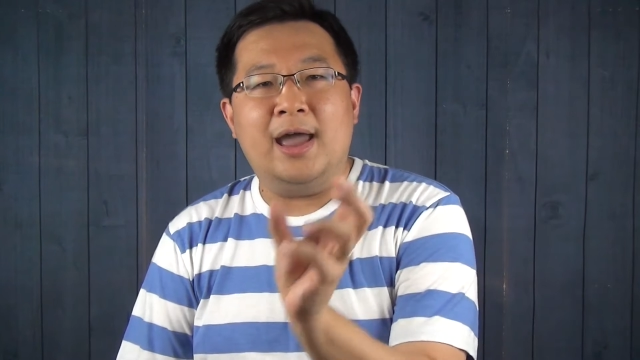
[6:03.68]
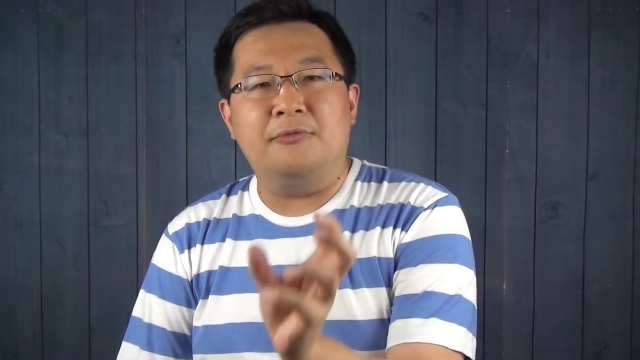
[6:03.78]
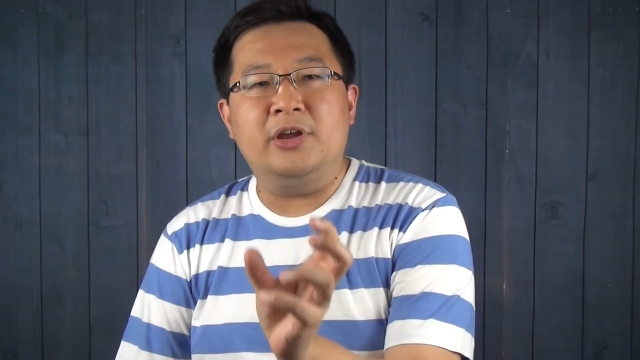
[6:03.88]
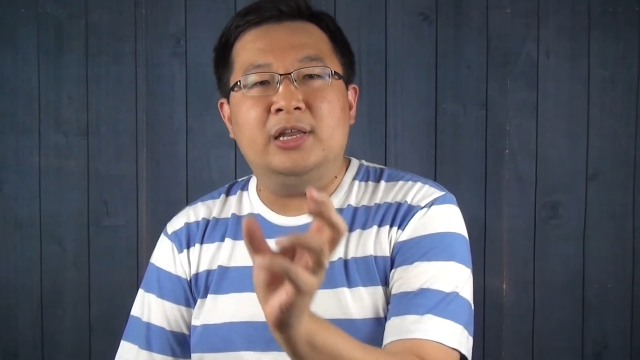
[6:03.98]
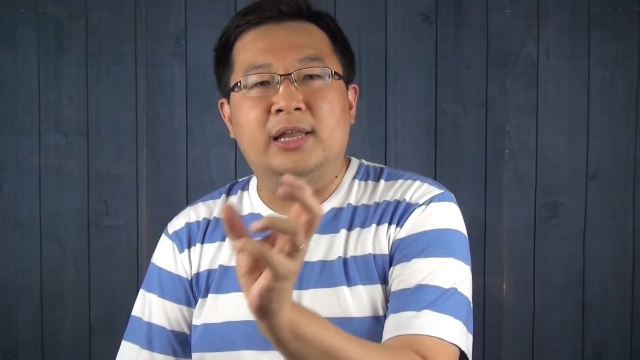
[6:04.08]

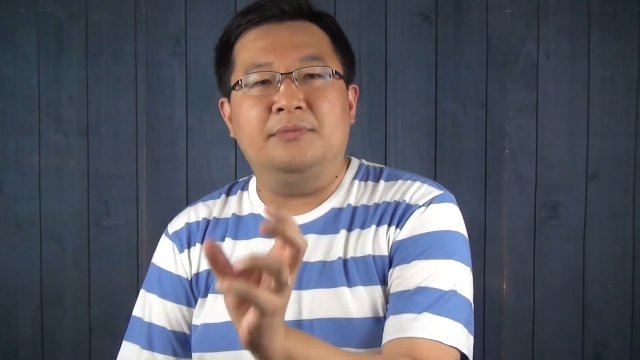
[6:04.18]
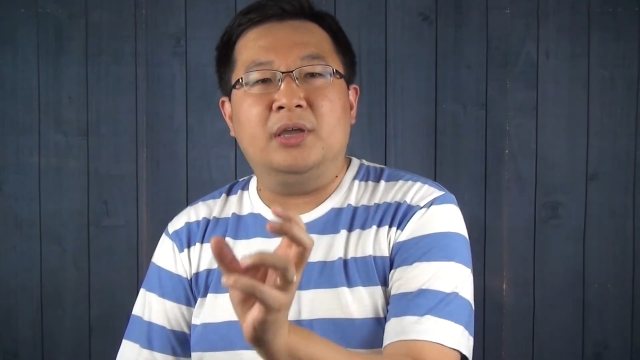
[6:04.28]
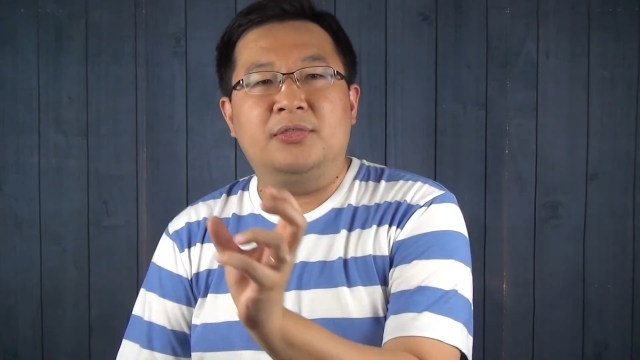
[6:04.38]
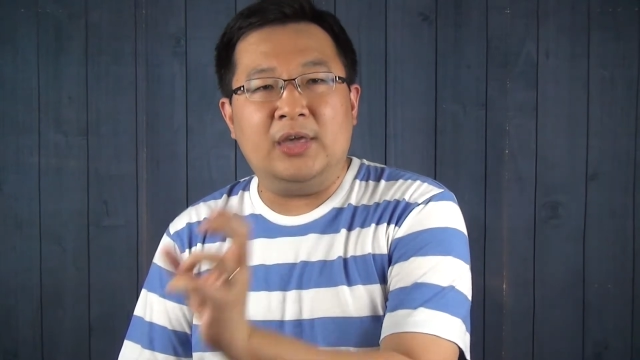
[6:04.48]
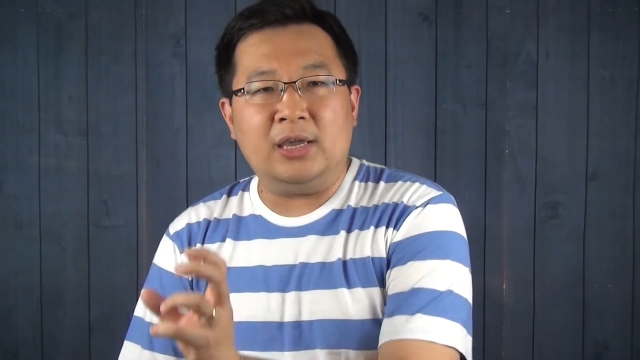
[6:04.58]
every
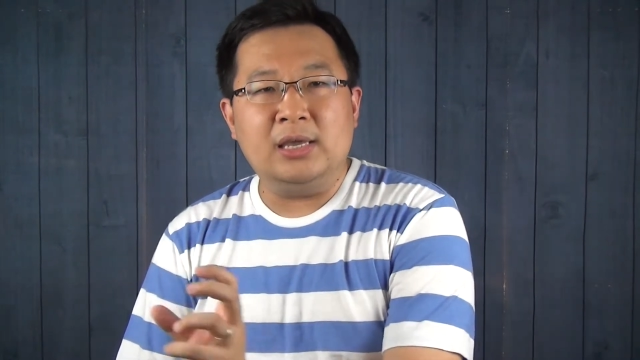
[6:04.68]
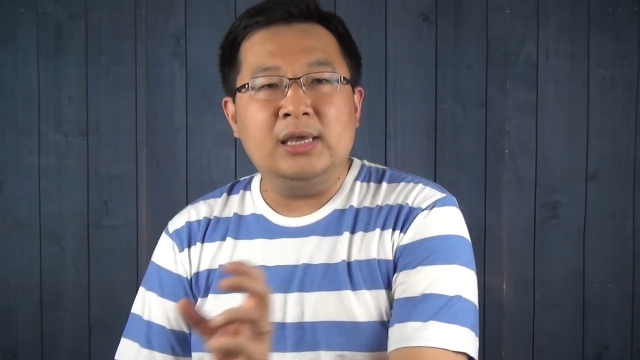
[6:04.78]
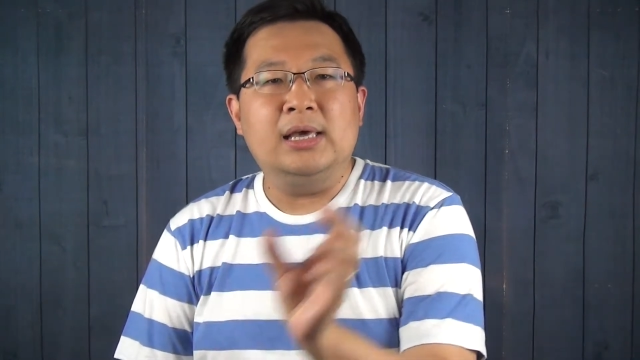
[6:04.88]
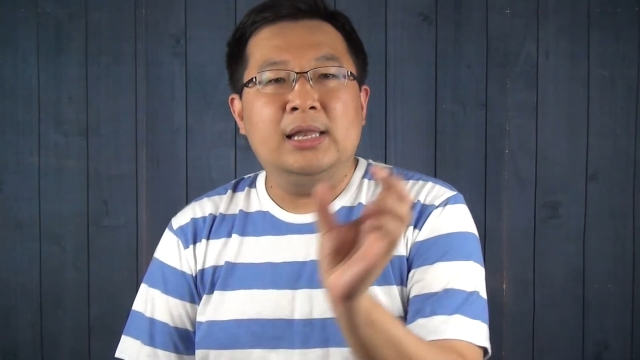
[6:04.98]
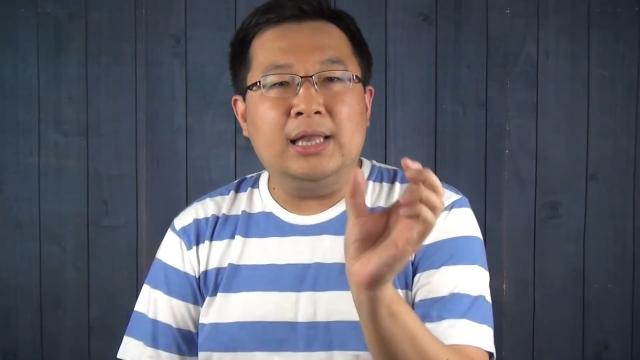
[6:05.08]
living thing,
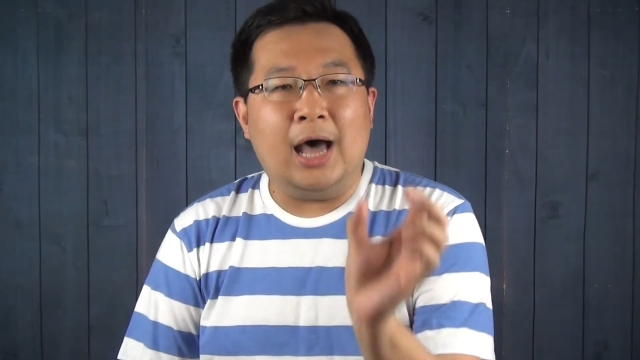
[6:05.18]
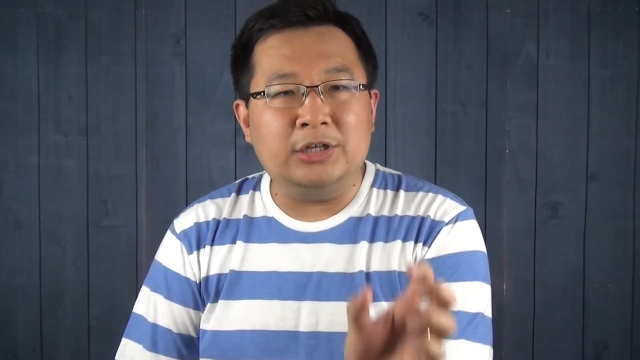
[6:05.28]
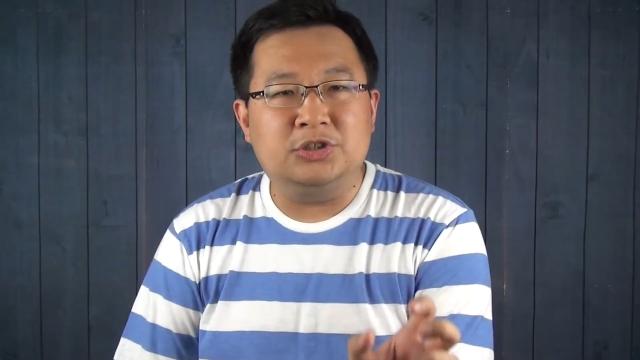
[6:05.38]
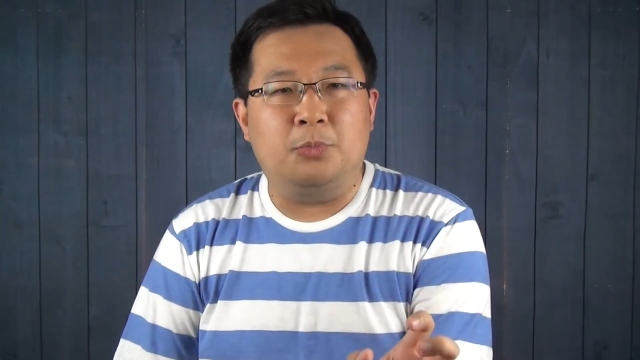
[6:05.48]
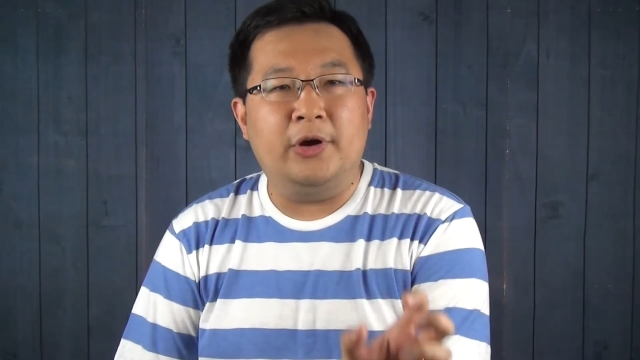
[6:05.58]

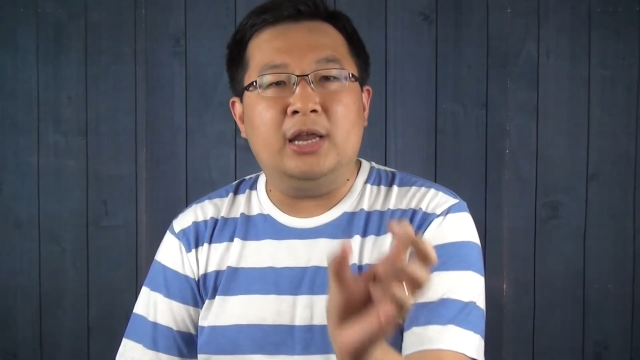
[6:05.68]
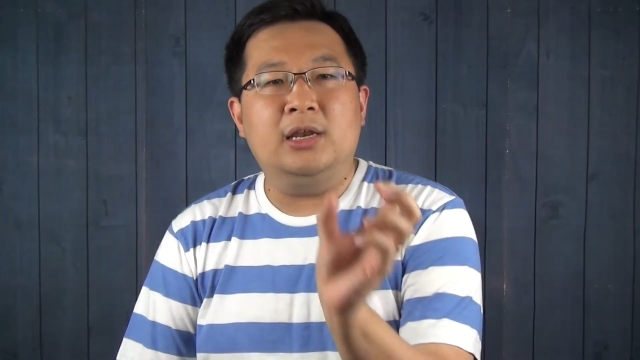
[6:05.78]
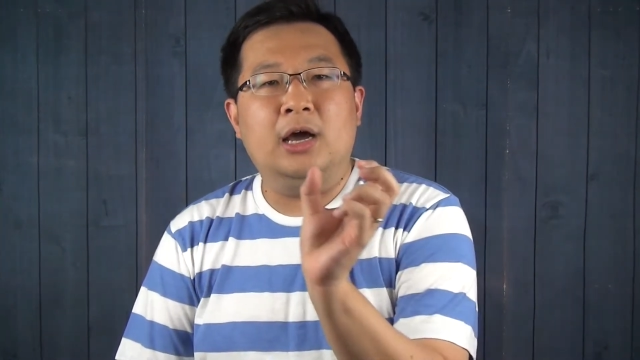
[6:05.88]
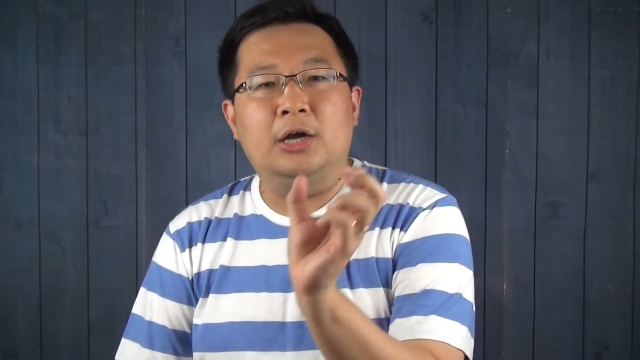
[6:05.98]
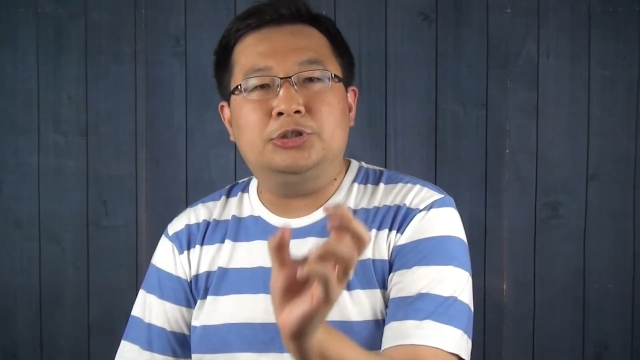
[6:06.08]
large
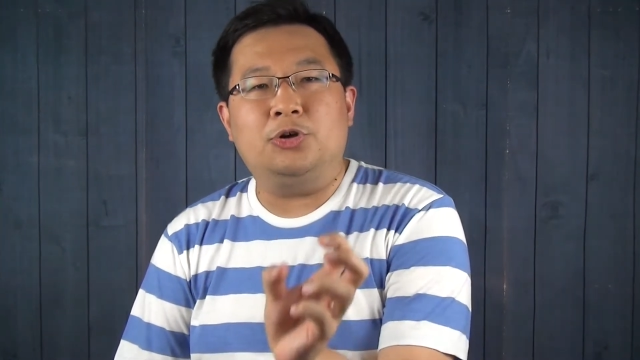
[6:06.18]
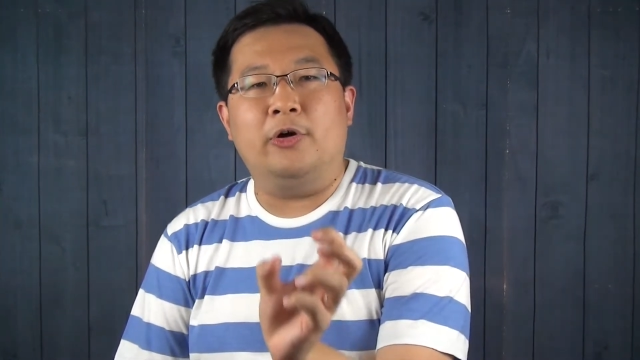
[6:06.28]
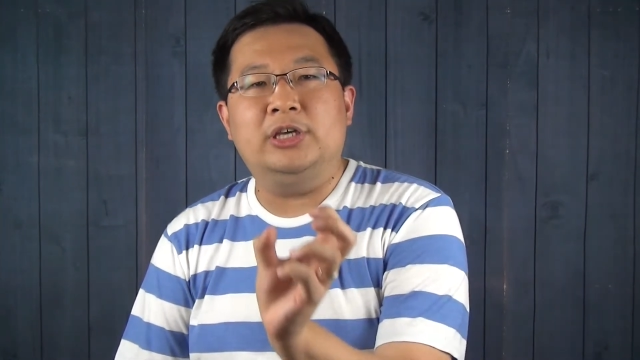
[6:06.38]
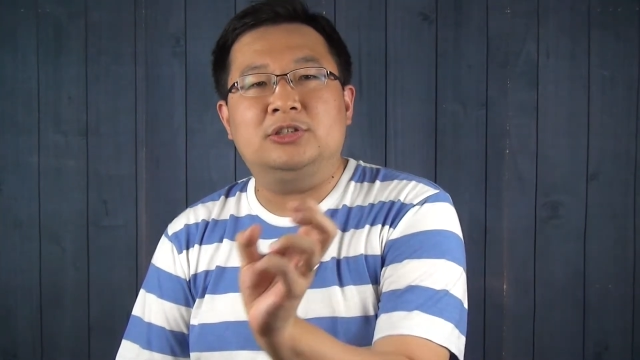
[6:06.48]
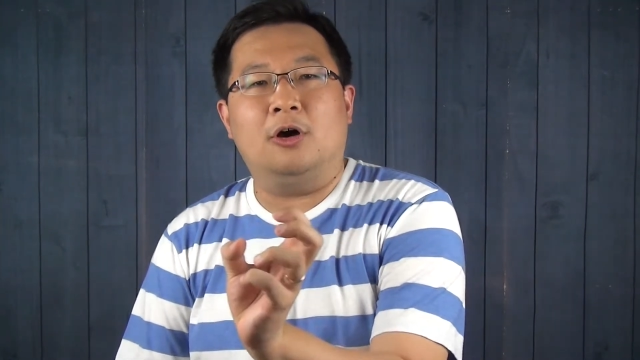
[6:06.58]
brain, a
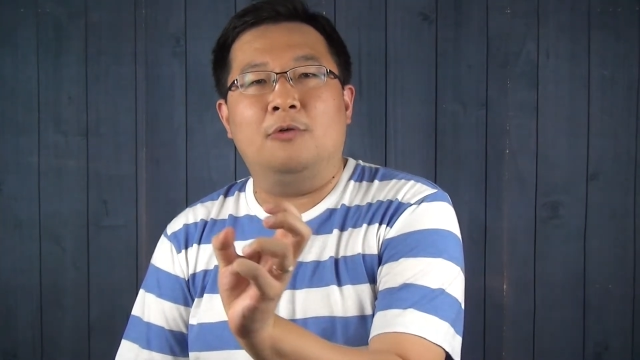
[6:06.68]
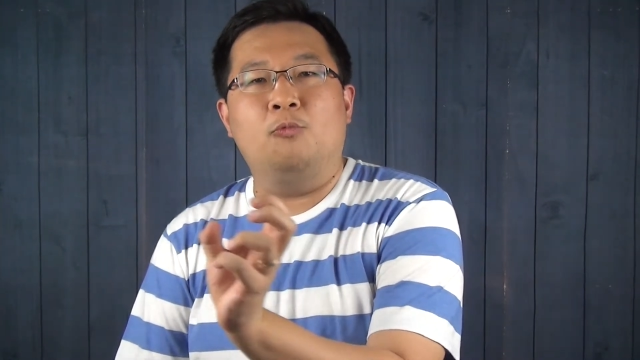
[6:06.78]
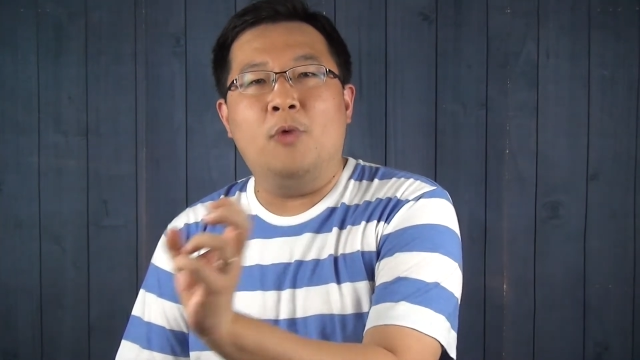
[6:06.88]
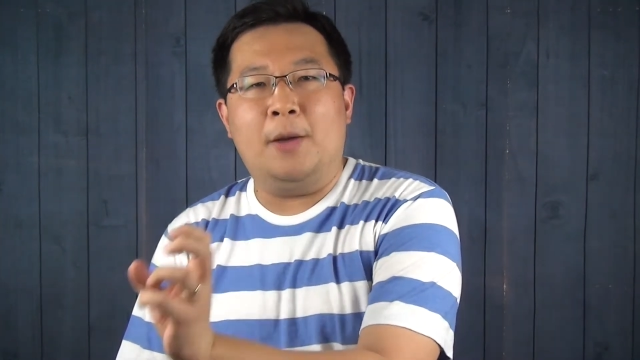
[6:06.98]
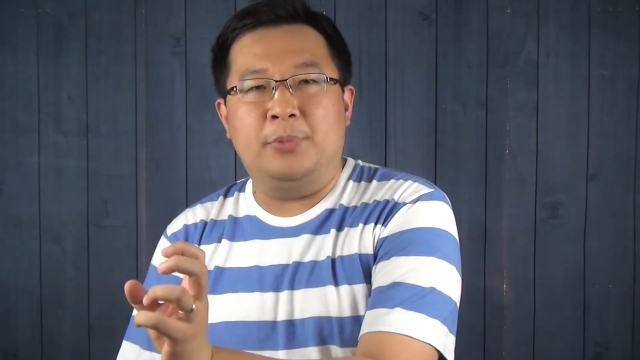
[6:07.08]
choice
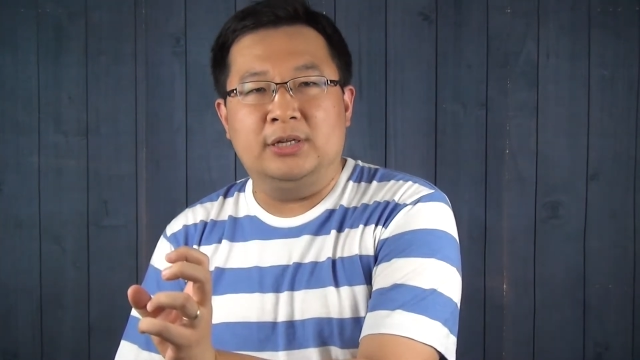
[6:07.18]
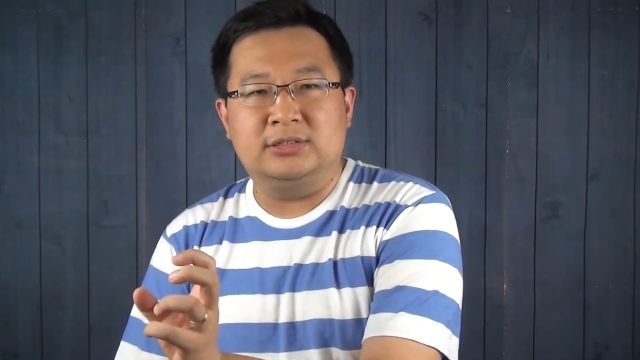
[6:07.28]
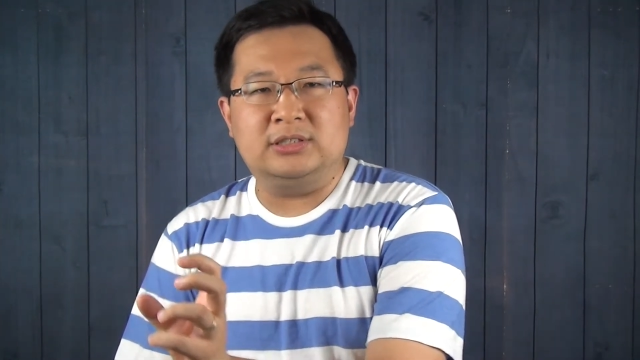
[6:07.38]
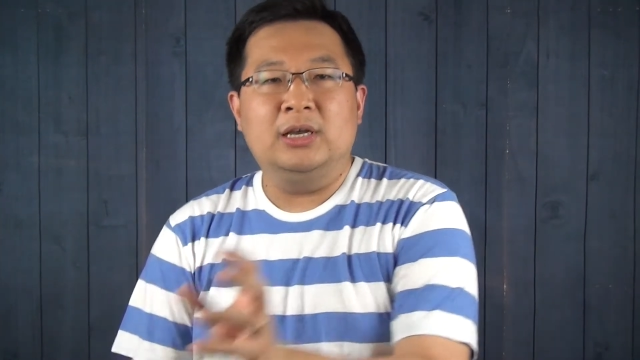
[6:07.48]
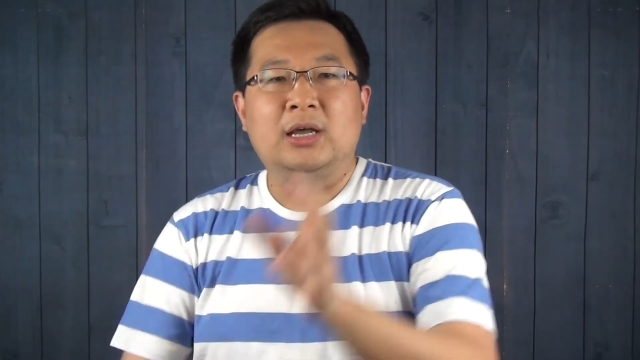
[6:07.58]
of
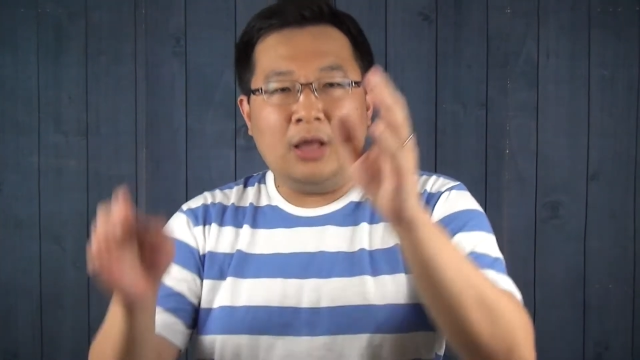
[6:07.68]
weapons.